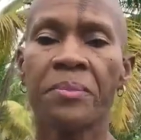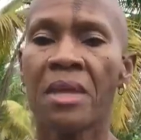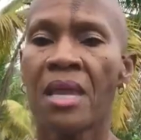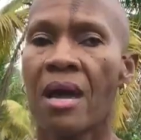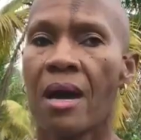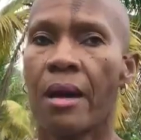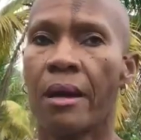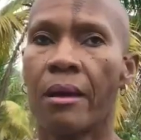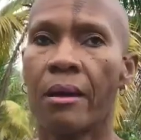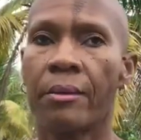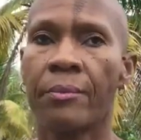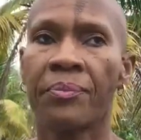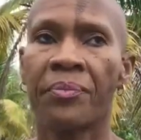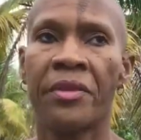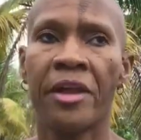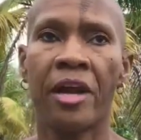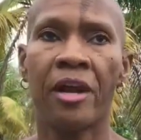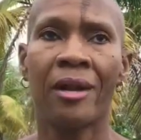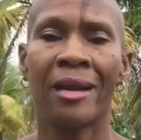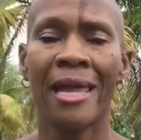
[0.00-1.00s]

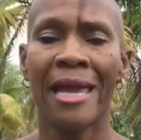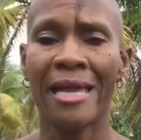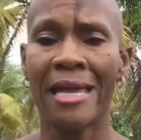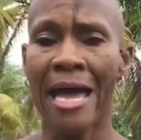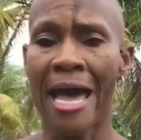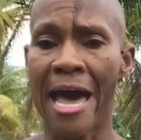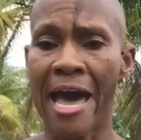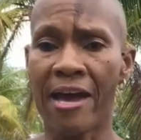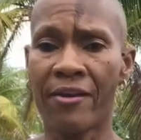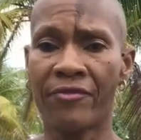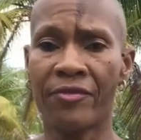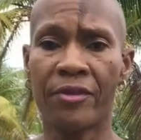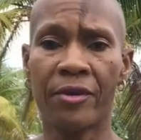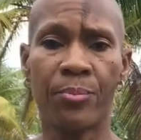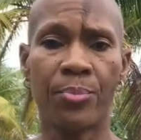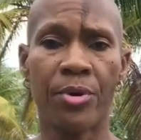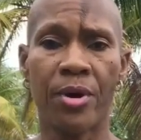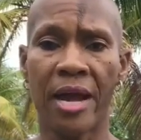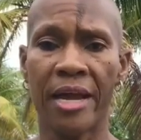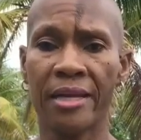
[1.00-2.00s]
They're like half the
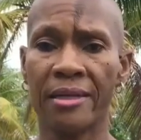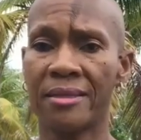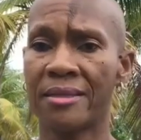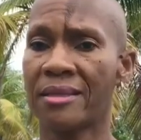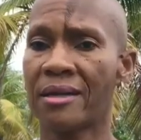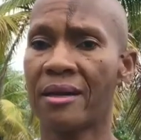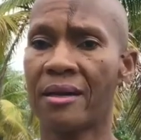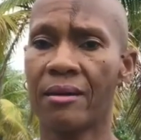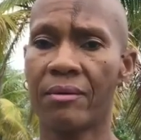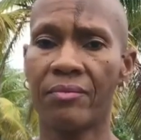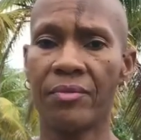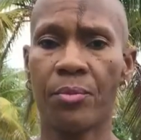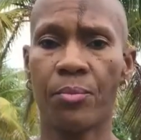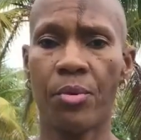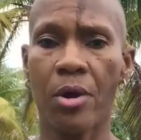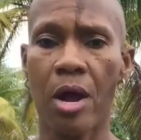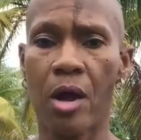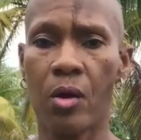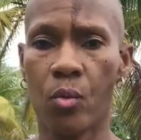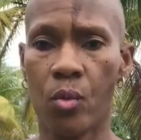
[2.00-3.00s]
price of the
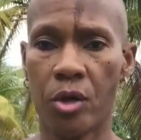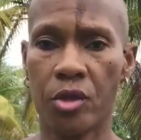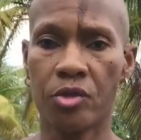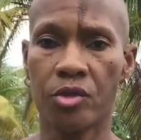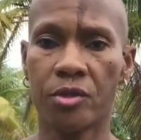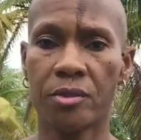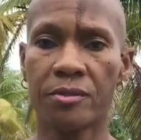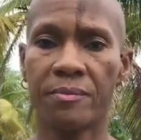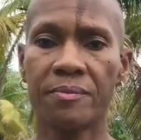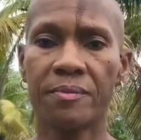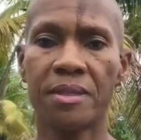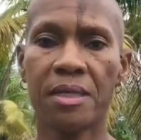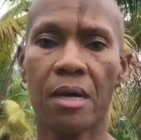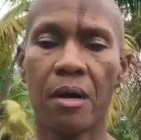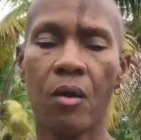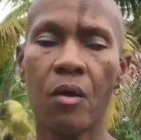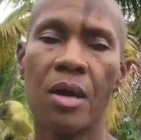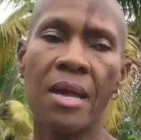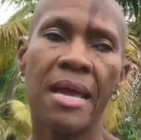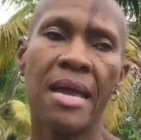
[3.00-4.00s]
bratwurst.
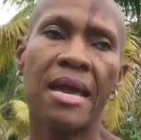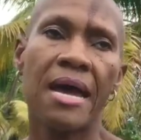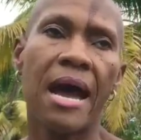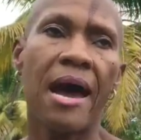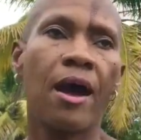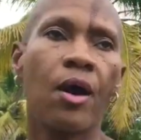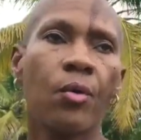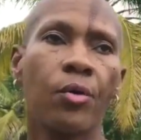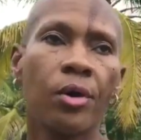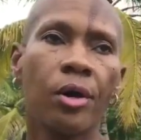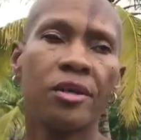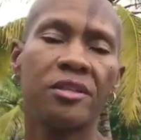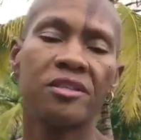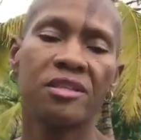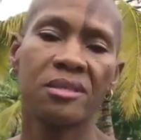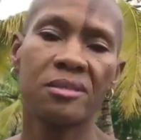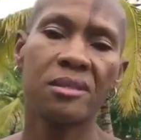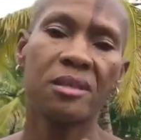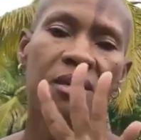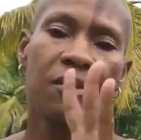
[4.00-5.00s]
So
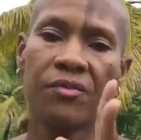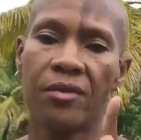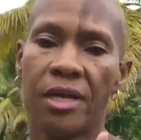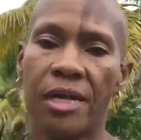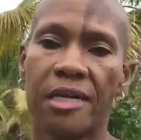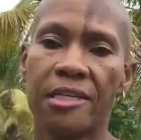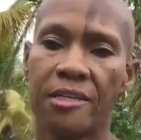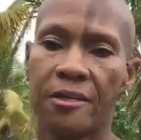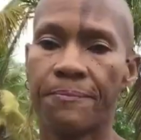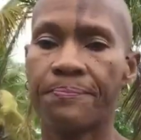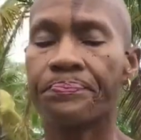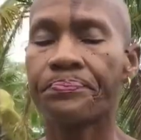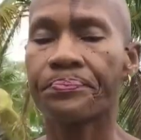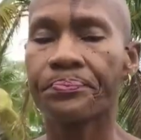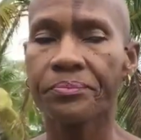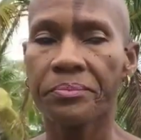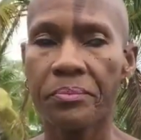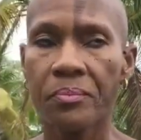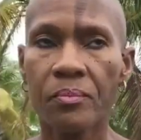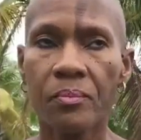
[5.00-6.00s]
just to give you an idea.
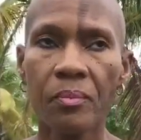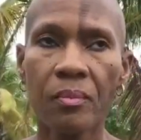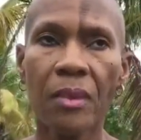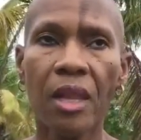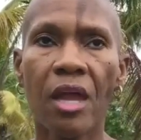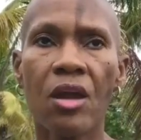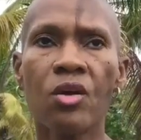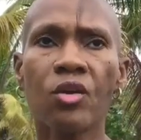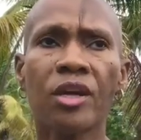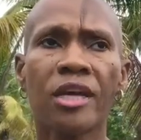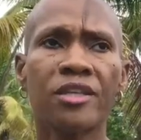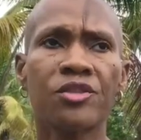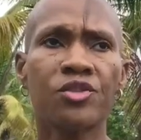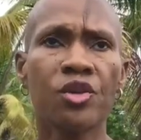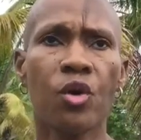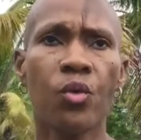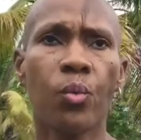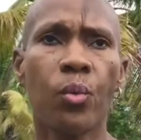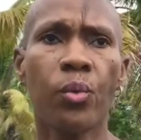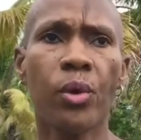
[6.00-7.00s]
Okay,
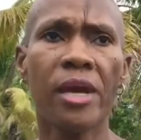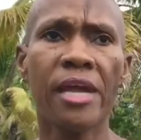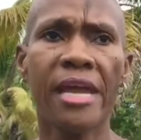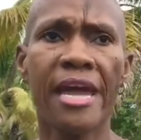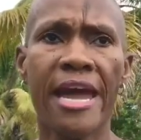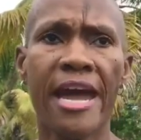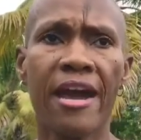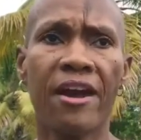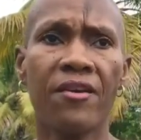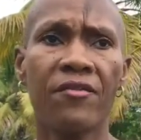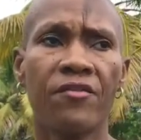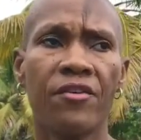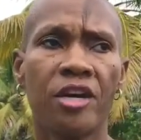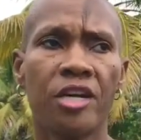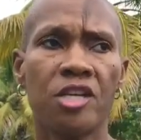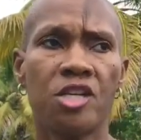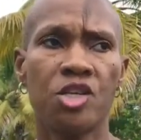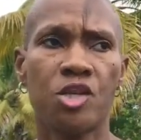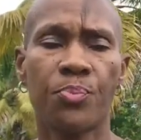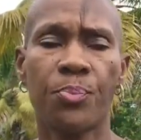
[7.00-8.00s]
so we
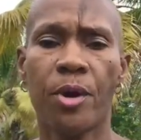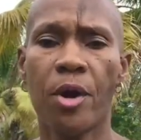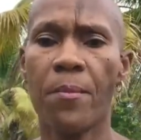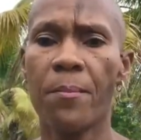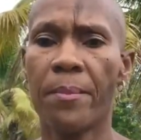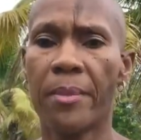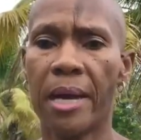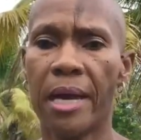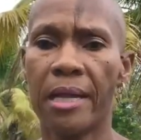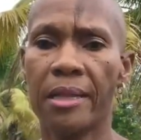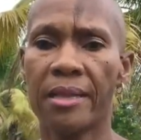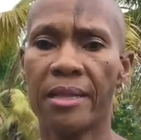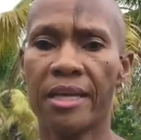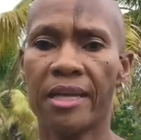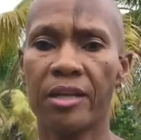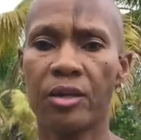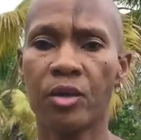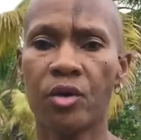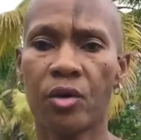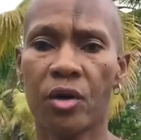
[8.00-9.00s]
average per month
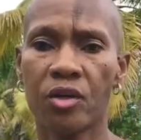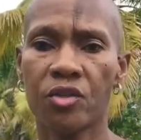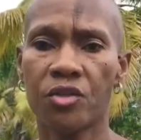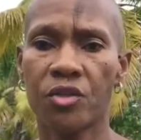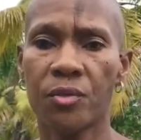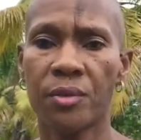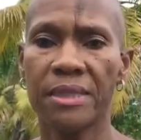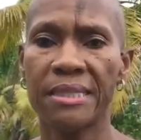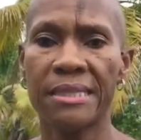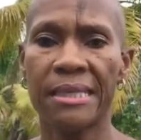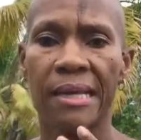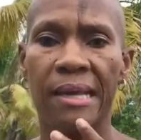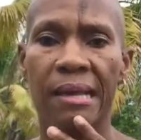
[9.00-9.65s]
in groceries.